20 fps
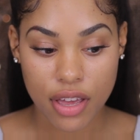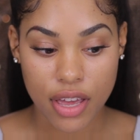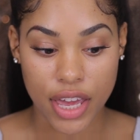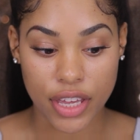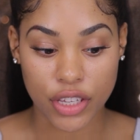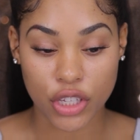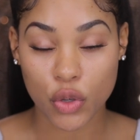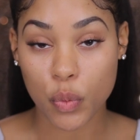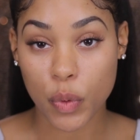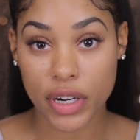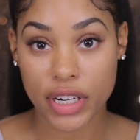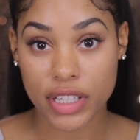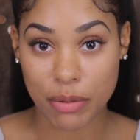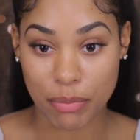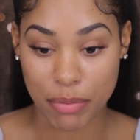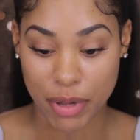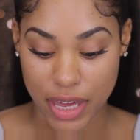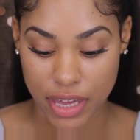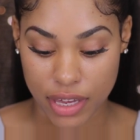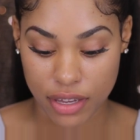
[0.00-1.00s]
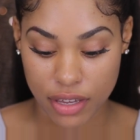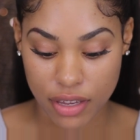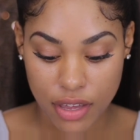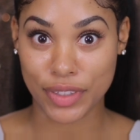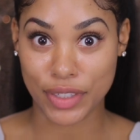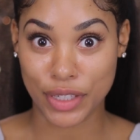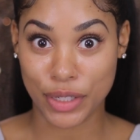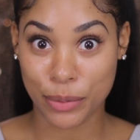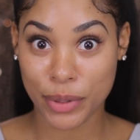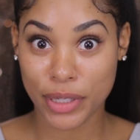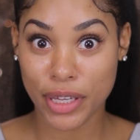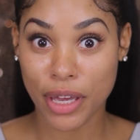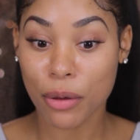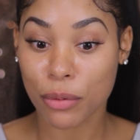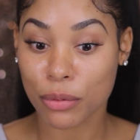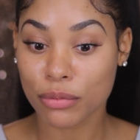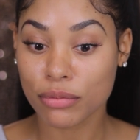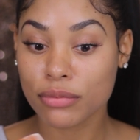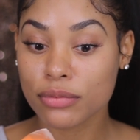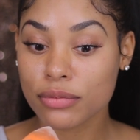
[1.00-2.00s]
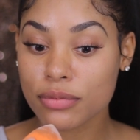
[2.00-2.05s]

and you want it to bake. Here we go.